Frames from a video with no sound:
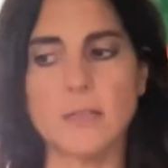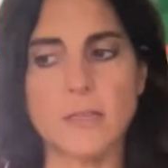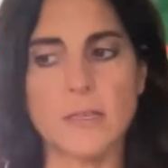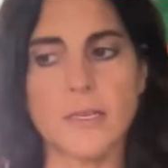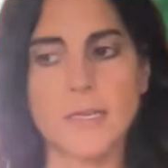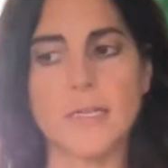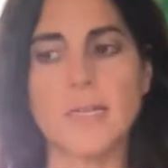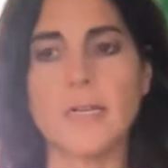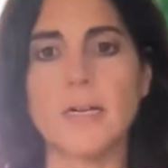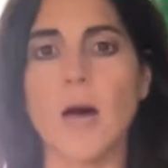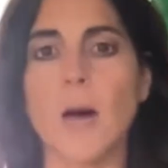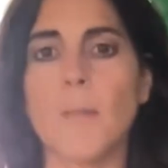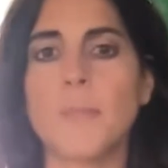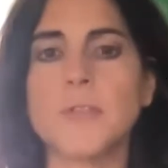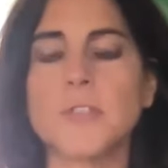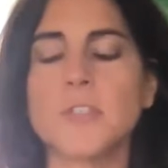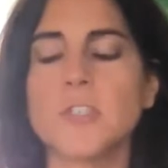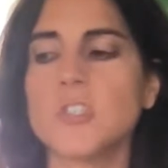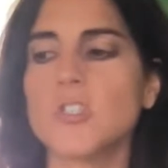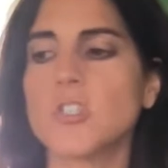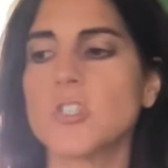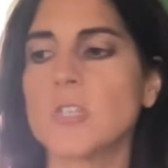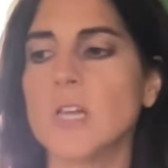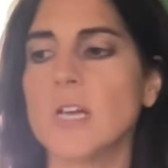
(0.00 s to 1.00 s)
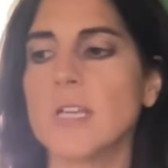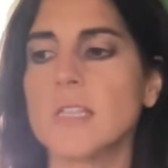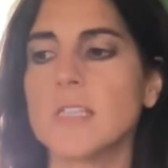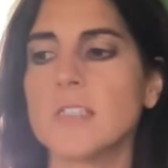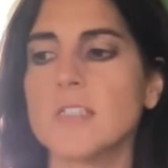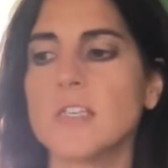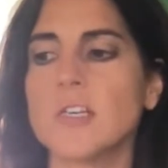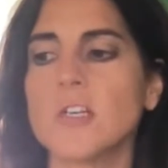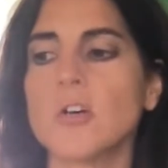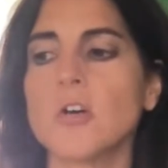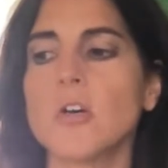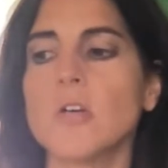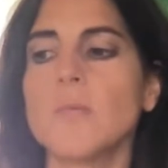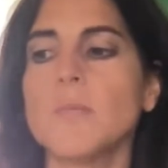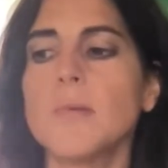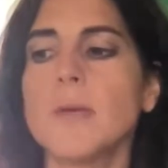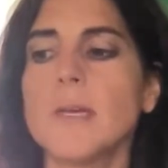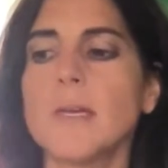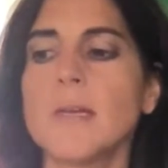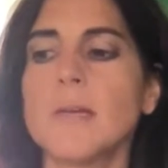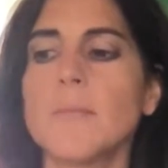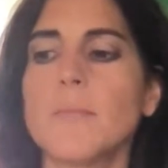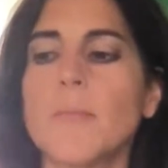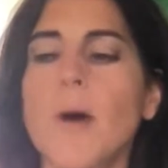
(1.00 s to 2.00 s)
in an opposition like this it could
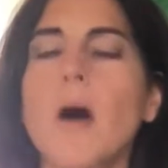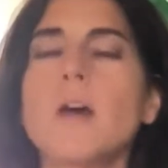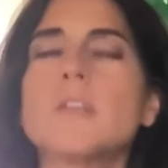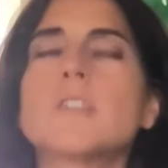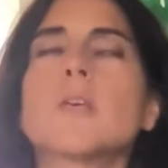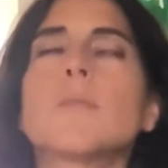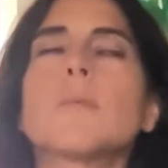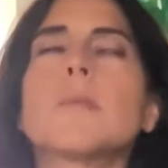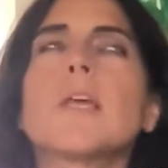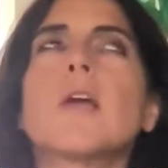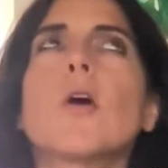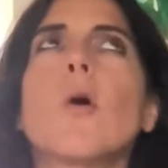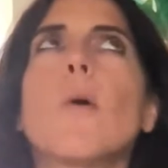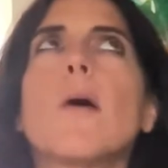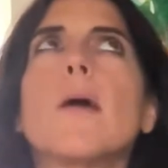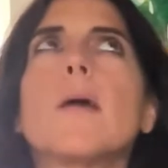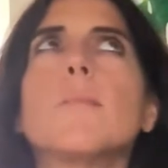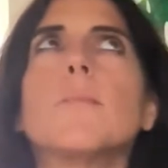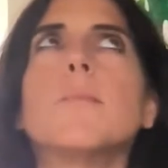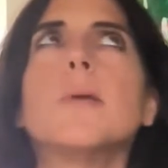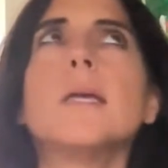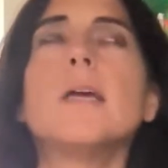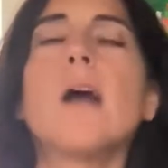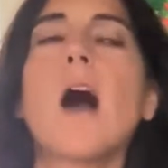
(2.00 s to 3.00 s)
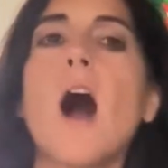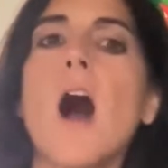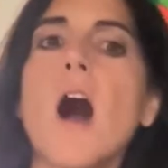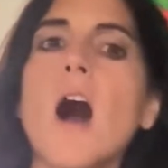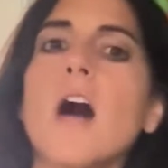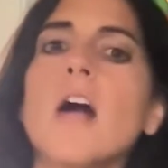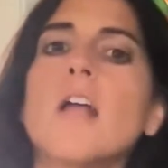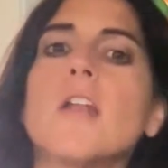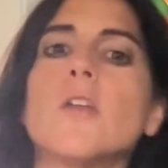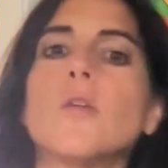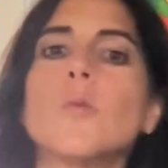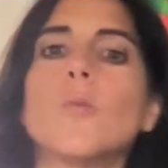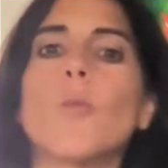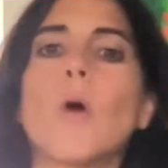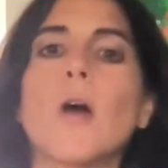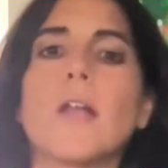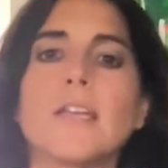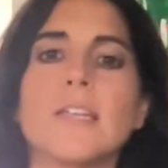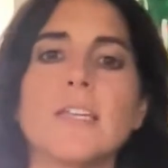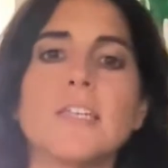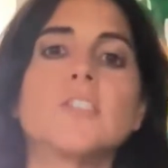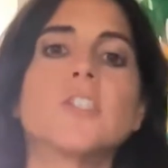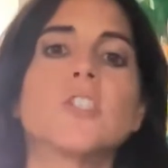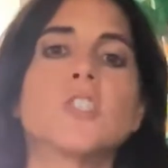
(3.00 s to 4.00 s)
be possibly going beyond what
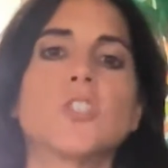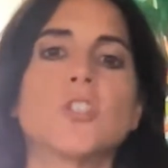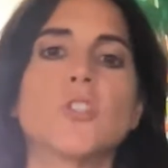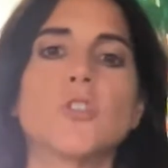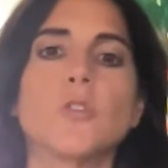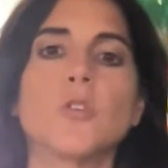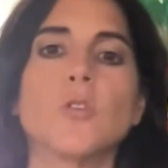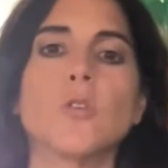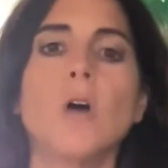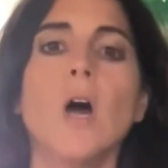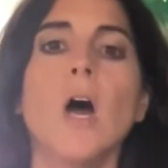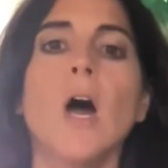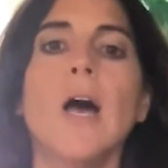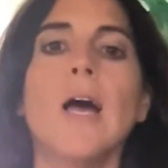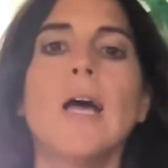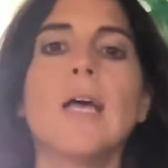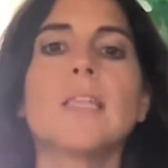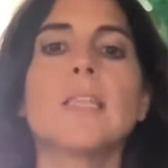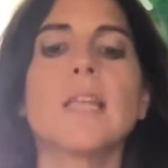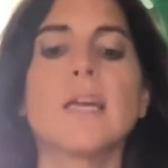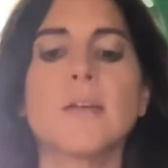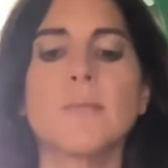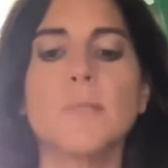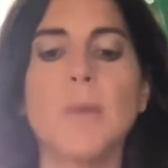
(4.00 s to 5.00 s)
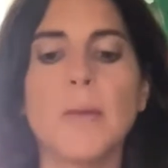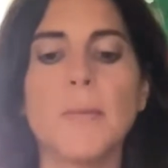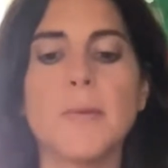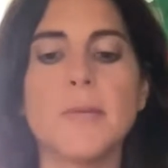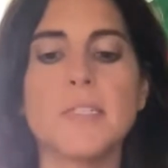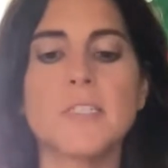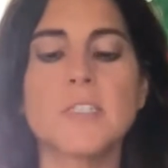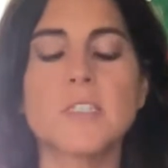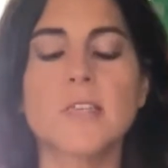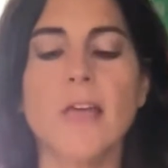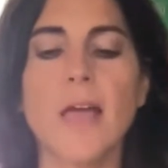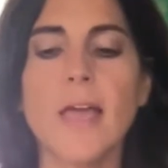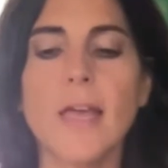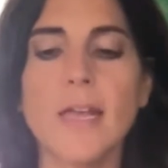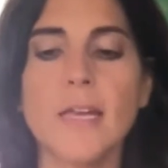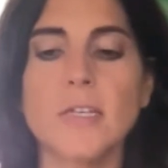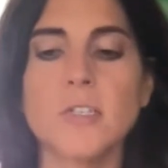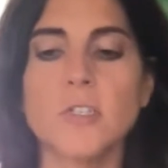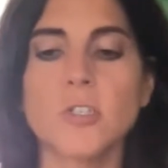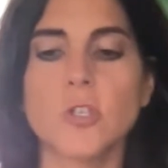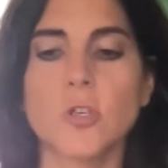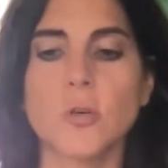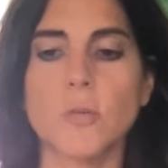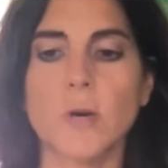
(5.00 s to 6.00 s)
needs to like maybe
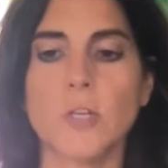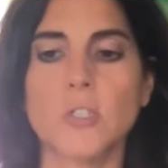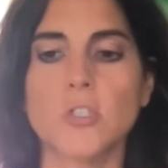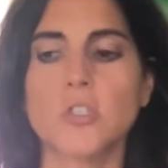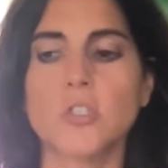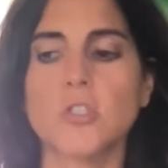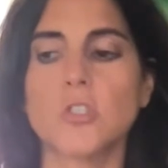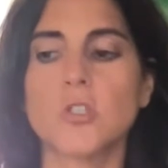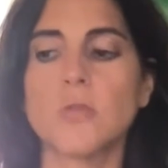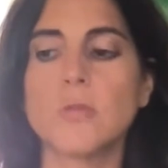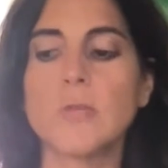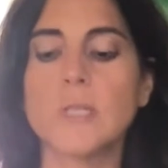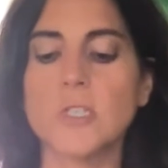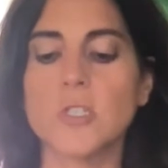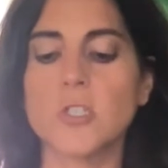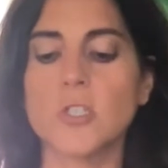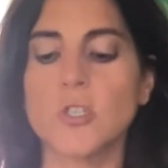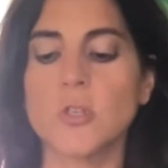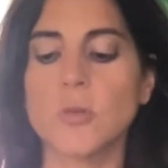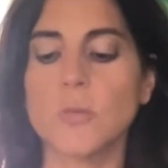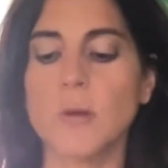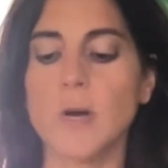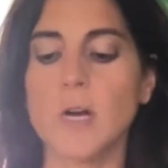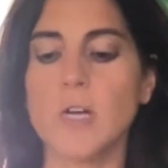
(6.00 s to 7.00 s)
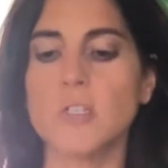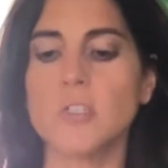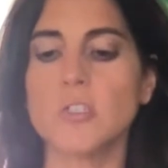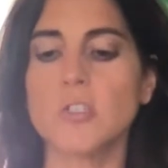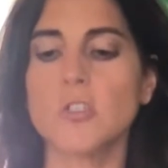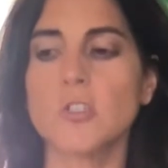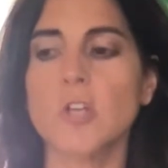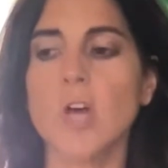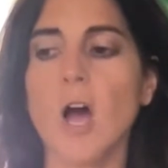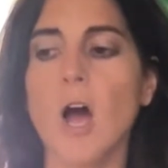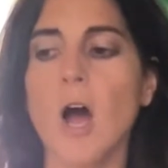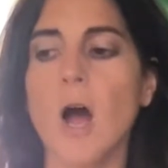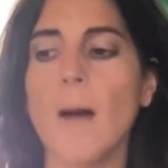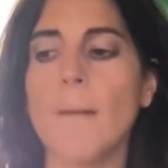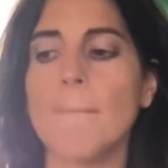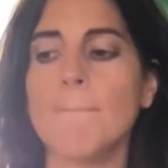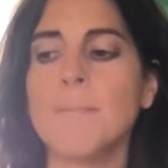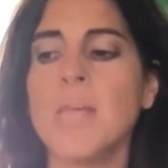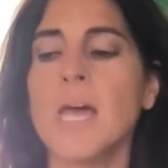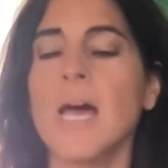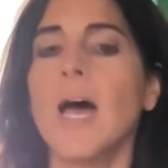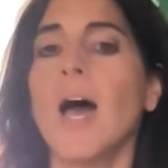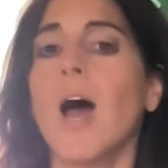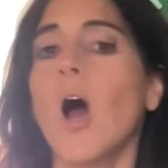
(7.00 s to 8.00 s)
saying too much doing too much um
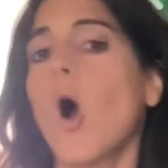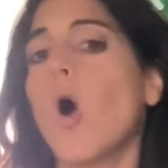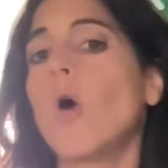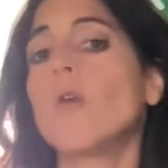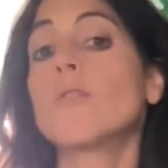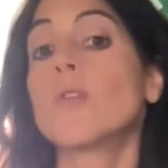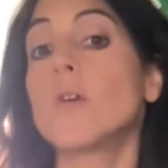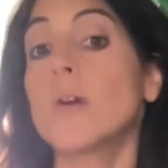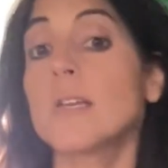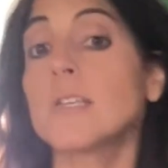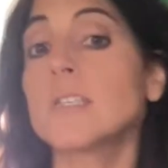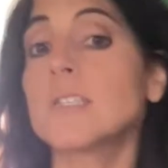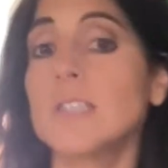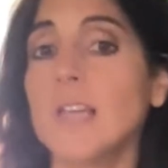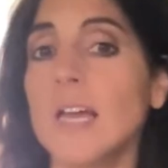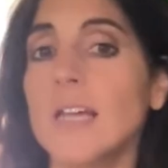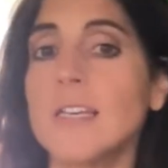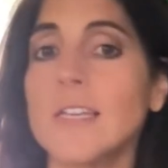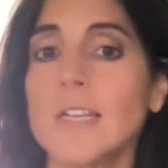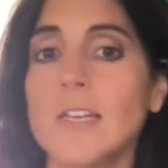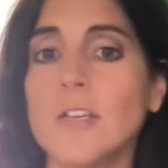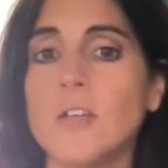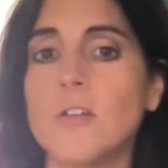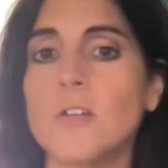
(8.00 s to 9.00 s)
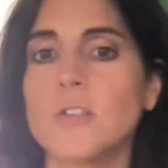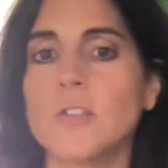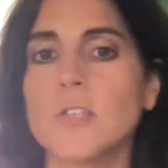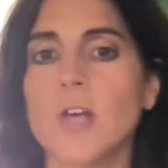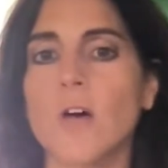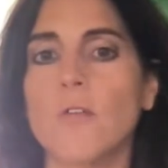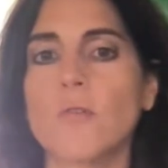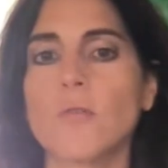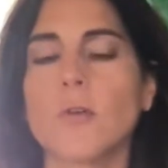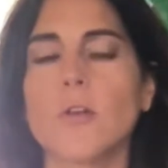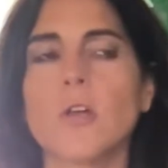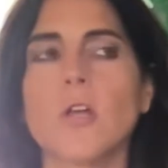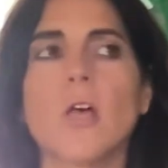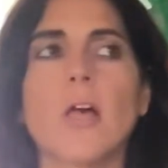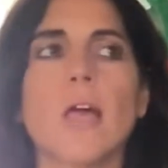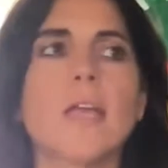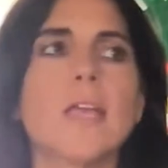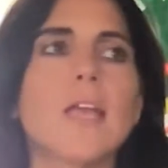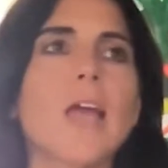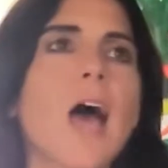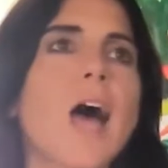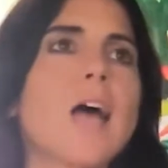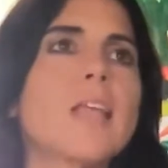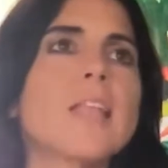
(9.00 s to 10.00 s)
overextending yourself where you're like
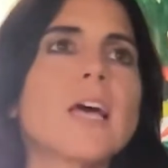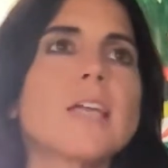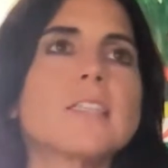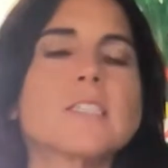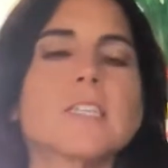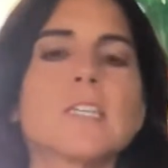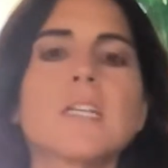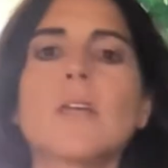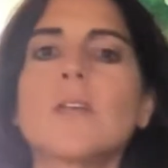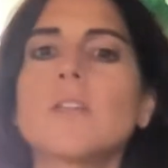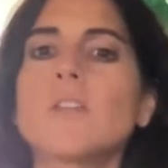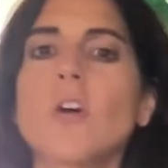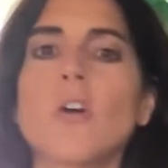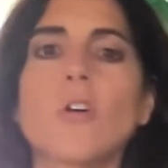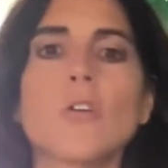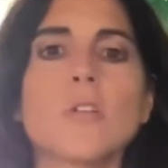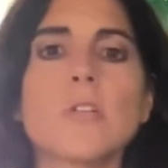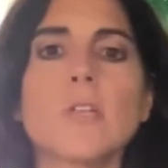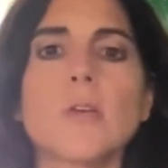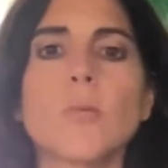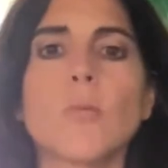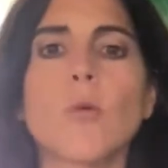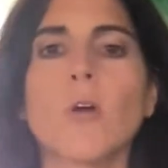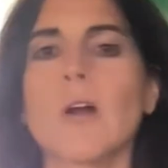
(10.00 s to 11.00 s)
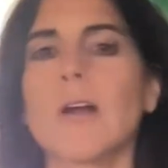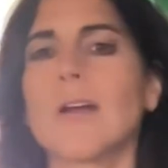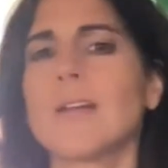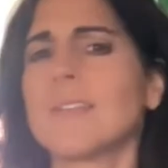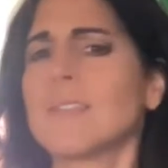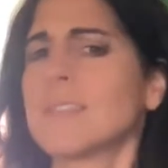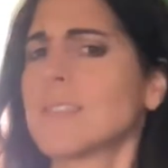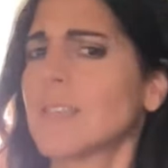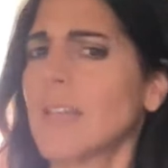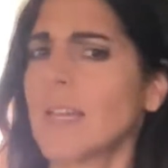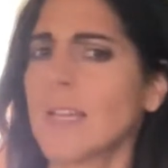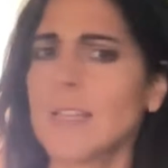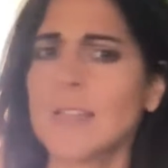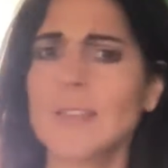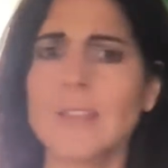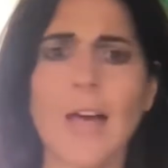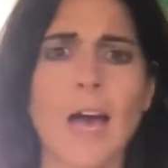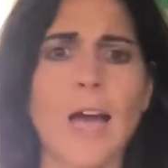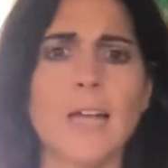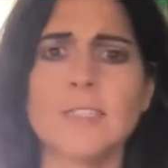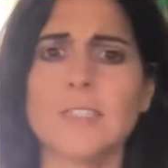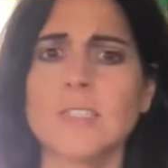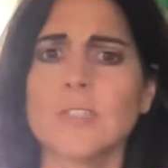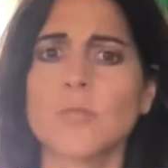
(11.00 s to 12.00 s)
yeah that's gonna totally work and it's like
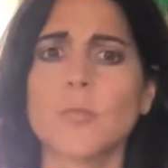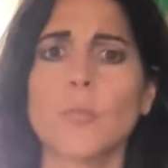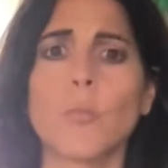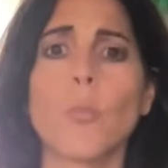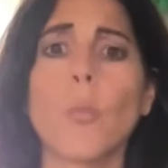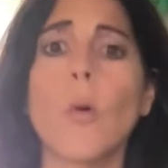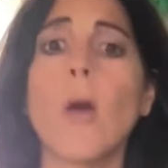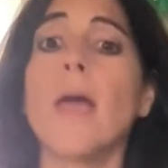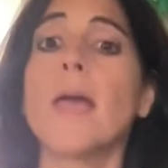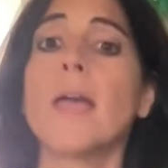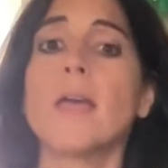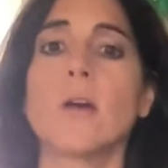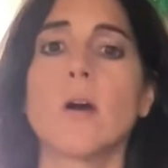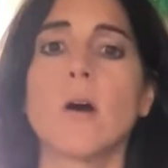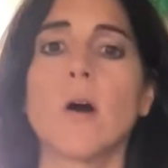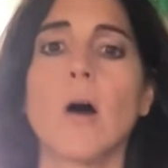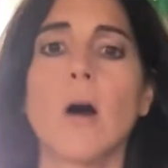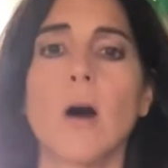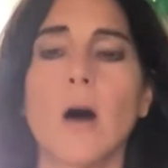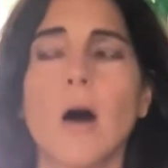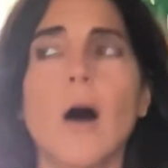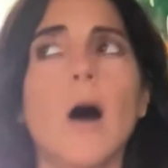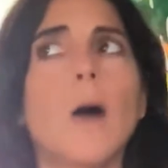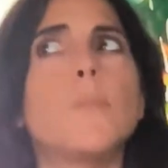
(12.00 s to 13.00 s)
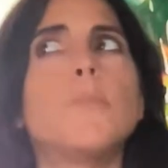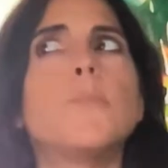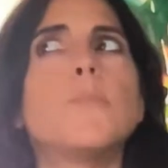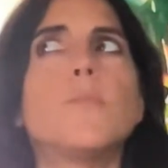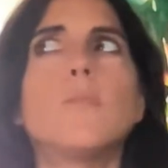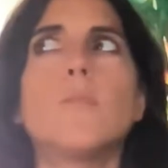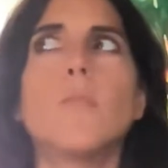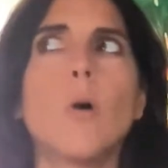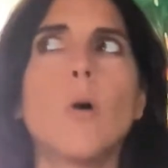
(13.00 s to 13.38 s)
that's way up